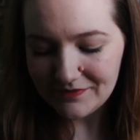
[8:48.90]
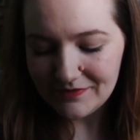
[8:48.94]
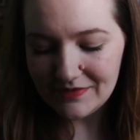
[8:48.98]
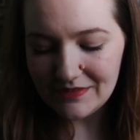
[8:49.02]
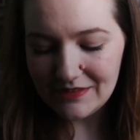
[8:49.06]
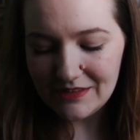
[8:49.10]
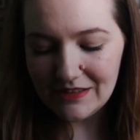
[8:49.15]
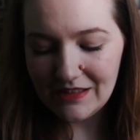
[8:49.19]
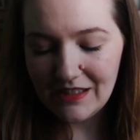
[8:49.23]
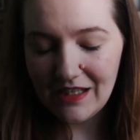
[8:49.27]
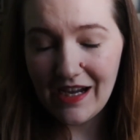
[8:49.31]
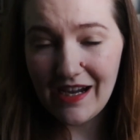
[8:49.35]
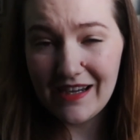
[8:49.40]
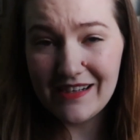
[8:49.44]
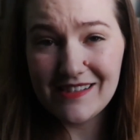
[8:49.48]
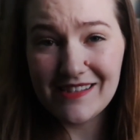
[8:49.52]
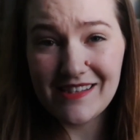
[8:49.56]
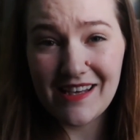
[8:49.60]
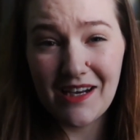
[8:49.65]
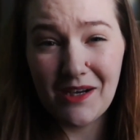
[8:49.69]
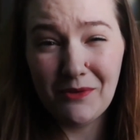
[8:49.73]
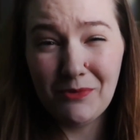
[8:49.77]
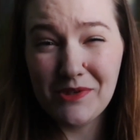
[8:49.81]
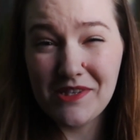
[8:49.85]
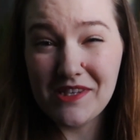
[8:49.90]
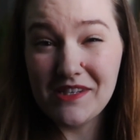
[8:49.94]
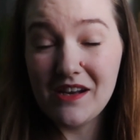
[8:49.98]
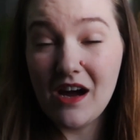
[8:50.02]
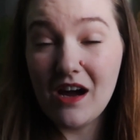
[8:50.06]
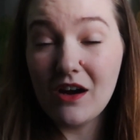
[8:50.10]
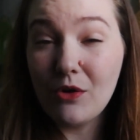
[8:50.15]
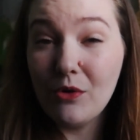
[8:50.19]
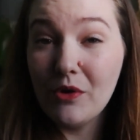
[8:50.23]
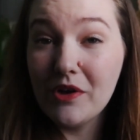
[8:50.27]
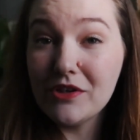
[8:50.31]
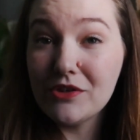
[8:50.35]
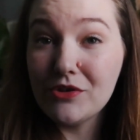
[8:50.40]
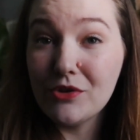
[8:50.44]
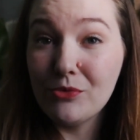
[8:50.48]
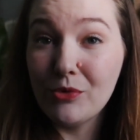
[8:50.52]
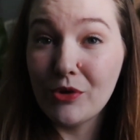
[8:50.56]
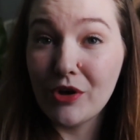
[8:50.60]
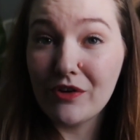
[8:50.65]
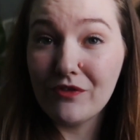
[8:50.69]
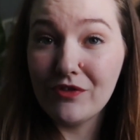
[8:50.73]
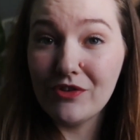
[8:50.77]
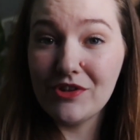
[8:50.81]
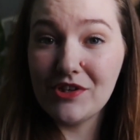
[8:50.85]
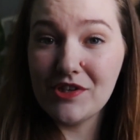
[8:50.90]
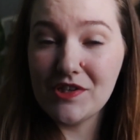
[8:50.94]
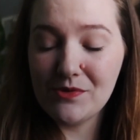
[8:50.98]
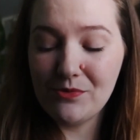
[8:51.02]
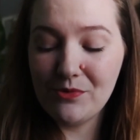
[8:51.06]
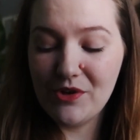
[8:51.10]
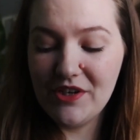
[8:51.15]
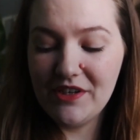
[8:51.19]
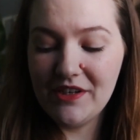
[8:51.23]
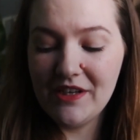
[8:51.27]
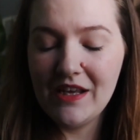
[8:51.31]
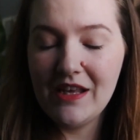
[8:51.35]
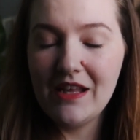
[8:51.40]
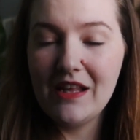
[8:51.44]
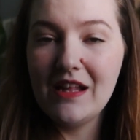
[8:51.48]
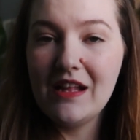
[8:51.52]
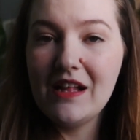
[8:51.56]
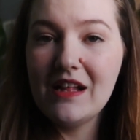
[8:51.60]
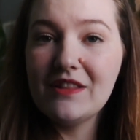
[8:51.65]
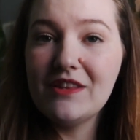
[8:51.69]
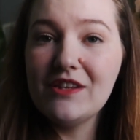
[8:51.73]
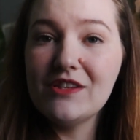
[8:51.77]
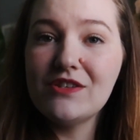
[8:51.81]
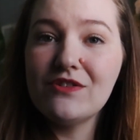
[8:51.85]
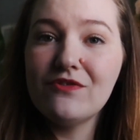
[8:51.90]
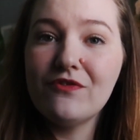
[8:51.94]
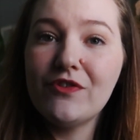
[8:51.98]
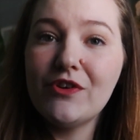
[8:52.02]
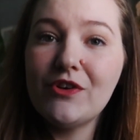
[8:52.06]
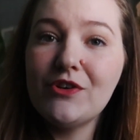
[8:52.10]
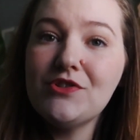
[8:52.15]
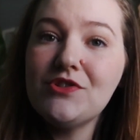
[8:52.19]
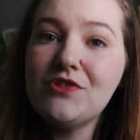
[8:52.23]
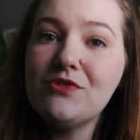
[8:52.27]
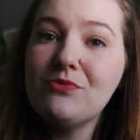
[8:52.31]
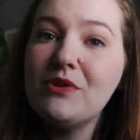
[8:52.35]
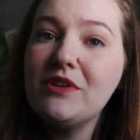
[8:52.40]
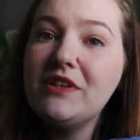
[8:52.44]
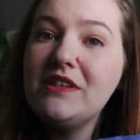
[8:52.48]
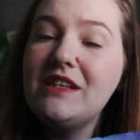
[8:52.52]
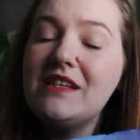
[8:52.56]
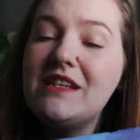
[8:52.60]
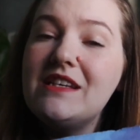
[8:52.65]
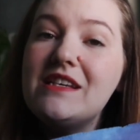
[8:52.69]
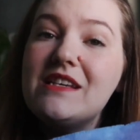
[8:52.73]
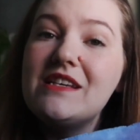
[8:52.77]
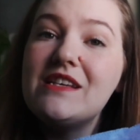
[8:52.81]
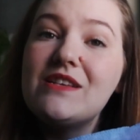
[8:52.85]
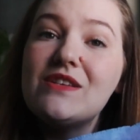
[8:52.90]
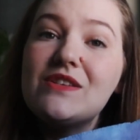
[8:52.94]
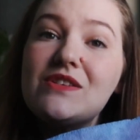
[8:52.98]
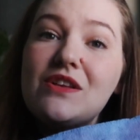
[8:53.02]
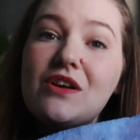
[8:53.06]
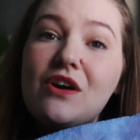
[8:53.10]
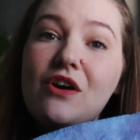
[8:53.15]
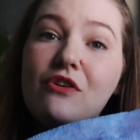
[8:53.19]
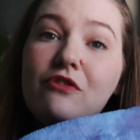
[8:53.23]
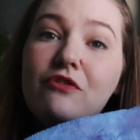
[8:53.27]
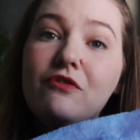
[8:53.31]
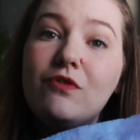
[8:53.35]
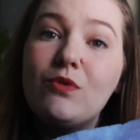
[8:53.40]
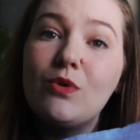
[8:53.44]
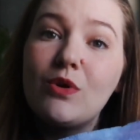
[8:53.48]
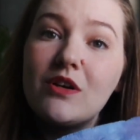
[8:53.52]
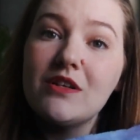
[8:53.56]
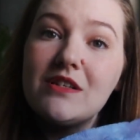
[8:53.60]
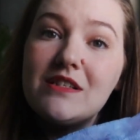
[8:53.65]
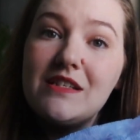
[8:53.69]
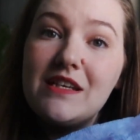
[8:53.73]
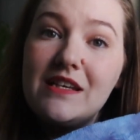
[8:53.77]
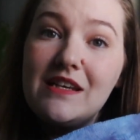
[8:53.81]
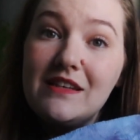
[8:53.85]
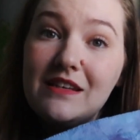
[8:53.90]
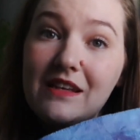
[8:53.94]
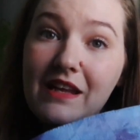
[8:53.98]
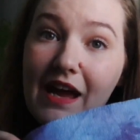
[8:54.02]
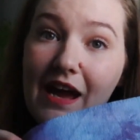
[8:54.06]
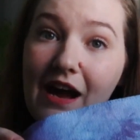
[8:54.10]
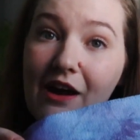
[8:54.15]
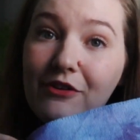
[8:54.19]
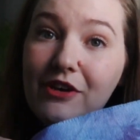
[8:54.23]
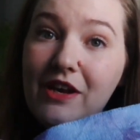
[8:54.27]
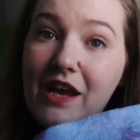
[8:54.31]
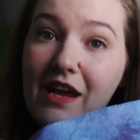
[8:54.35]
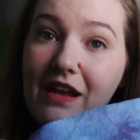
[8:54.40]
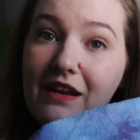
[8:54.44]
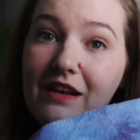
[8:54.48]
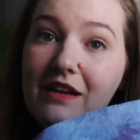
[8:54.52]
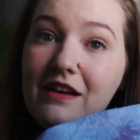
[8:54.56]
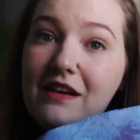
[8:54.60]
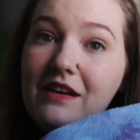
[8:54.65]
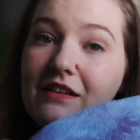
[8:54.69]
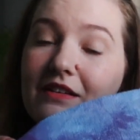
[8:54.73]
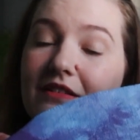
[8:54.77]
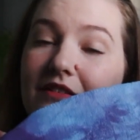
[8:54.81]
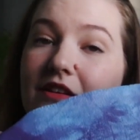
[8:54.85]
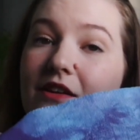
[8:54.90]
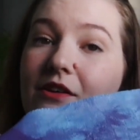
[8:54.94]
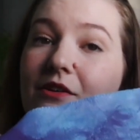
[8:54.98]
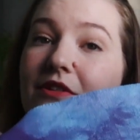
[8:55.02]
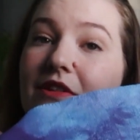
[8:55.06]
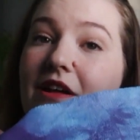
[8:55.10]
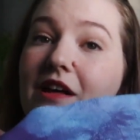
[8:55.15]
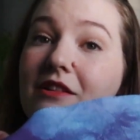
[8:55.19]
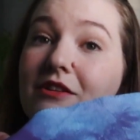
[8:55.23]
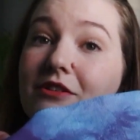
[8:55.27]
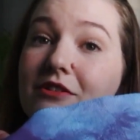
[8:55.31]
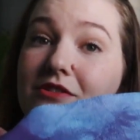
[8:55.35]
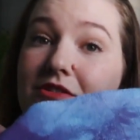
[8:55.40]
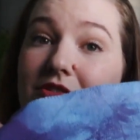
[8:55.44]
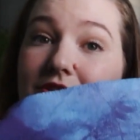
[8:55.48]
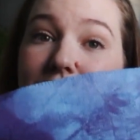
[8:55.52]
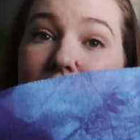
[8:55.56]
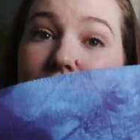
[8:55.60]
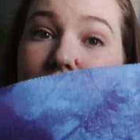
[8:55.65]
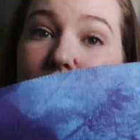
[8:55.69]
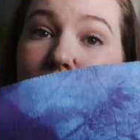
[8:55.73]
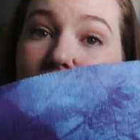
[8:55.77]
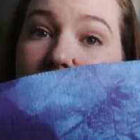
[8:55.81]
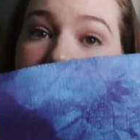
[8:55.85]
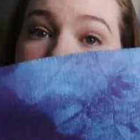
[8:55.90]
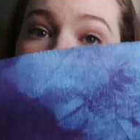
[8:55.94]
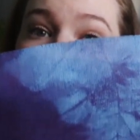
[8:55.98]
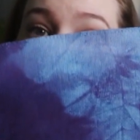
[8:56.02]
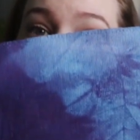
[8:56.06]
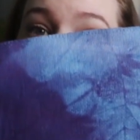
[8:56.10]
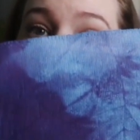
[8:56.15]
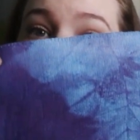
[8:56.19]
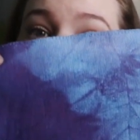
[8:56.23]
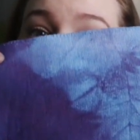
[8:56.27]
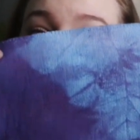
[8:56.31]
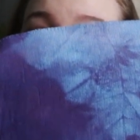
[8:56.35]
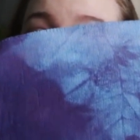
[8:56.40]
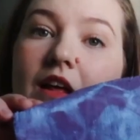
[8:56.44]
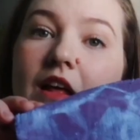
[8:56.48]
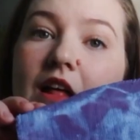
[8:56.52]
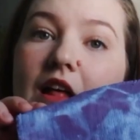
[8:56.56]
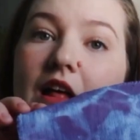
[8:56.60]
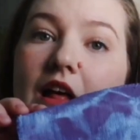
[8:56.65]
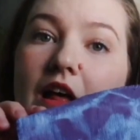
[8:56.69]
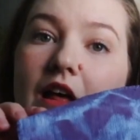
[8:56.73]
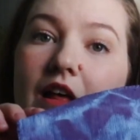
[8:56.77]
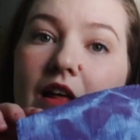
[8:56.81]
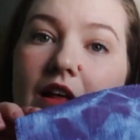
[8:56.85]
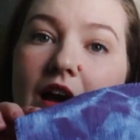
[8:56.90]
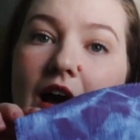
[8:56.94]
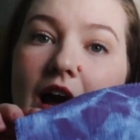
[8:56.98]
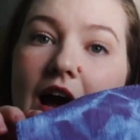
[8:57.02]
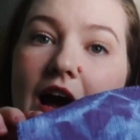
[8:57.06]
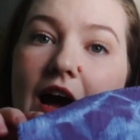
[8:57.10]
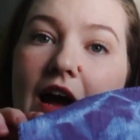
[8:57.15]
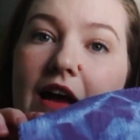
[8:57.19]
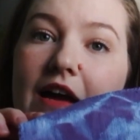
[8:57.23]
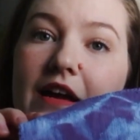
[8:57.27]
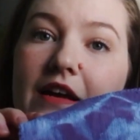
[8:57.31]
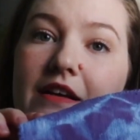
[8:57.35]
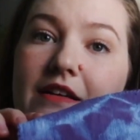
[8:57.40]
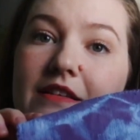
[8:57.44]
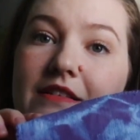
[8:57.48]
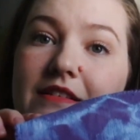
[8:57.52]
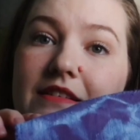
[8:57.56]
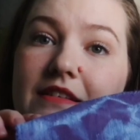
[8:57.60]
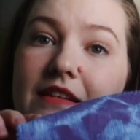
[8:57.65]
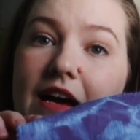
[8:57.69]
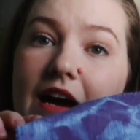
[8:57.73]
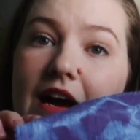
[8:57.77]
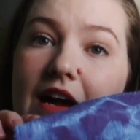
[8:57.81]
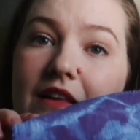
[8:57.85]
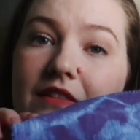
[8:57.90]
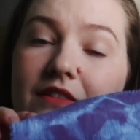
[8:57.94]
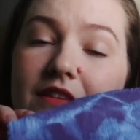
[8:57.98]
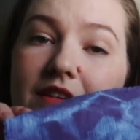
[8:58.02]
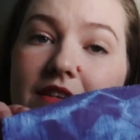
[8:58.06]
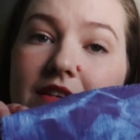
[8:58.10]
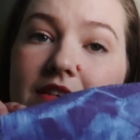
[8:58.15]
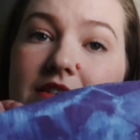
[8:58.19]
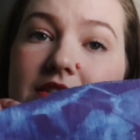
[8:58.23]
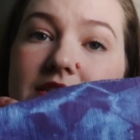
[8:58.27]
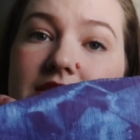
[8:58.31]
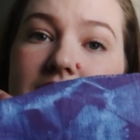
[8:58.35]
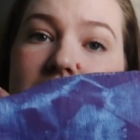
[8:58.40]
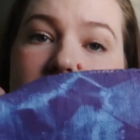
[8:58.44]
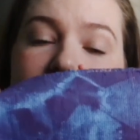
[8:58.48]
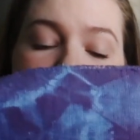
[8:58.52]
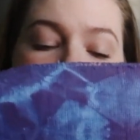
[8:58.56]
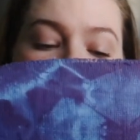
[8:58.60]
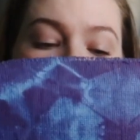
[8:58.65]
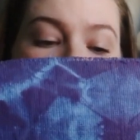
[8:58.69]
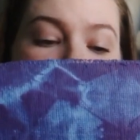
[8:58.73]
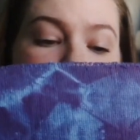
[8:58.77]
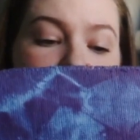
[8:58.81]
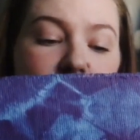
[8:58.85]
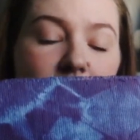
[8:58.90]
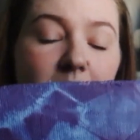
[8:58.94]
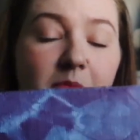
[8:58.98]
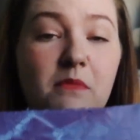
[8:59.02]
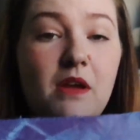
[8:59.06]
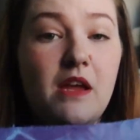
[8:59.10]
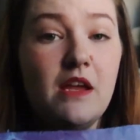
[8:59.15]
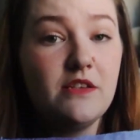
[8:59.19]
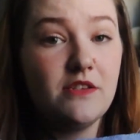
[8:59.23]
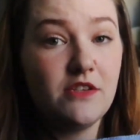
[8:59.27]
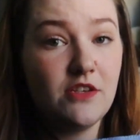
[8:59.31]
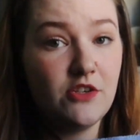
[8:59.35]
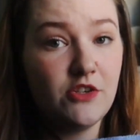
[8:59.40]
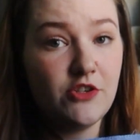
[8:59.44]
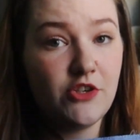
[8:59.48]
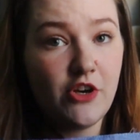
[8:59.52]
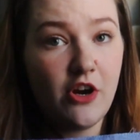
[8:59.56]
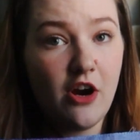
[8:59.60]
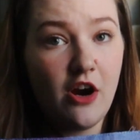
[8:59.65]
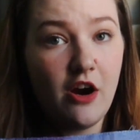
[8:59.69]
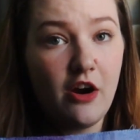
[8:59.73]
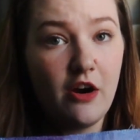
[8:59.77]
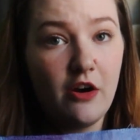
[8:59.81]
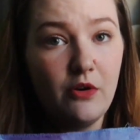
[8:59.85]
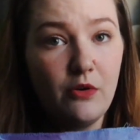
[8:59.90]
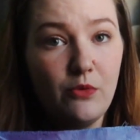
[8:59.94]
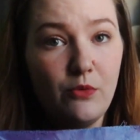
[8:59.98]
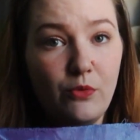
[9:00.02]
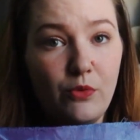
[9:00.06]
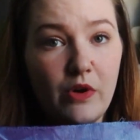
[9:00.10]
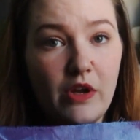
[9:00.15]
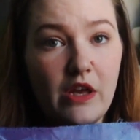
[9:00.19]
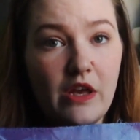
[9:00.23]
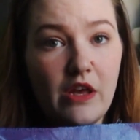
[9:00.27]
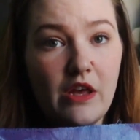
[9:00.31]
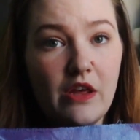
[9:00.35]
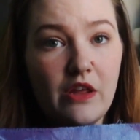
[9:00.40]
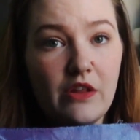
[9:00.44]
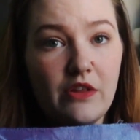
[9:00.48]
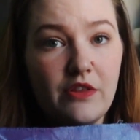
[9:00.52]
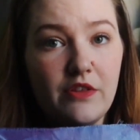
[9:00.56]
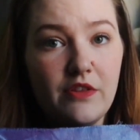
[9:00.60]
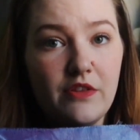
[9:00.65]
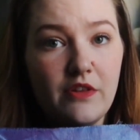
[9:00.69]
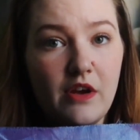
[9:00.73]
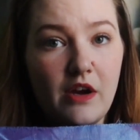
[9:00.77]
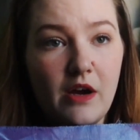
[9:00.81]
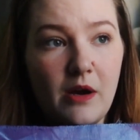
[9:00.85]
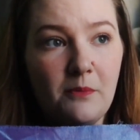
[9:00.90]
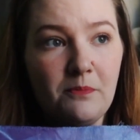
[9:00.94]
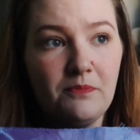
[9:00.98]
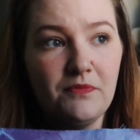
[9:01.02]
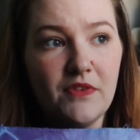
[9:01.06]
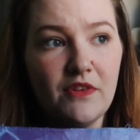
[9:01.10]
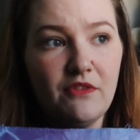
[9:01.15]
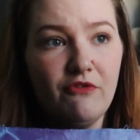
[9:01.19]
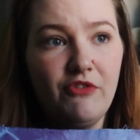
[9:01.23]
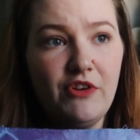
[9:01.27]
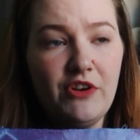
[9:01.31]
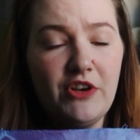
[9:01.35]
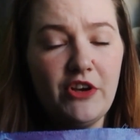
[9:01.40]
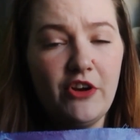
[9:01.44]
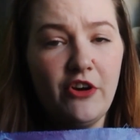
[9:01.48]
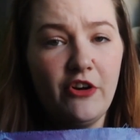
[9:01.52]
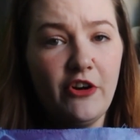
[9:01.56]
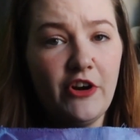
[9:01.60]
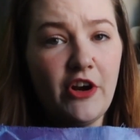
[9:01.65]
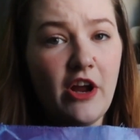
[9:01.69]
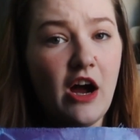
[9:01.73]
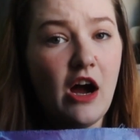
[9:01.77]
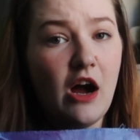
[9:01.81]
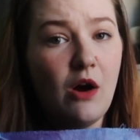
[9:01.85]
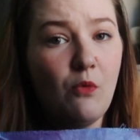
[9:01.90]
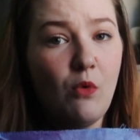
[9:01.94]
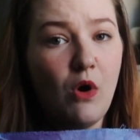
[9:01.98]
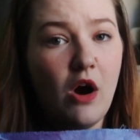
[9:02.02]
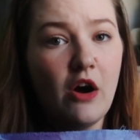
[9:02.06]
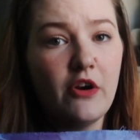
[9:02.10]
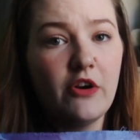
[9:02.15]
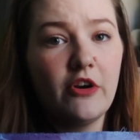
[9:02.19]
I decided was not going to work for this one. This first one is a 14 count Aida. Oh, that looks gorgeous on there. I dyed this in a mason jar with vinegar and hot water,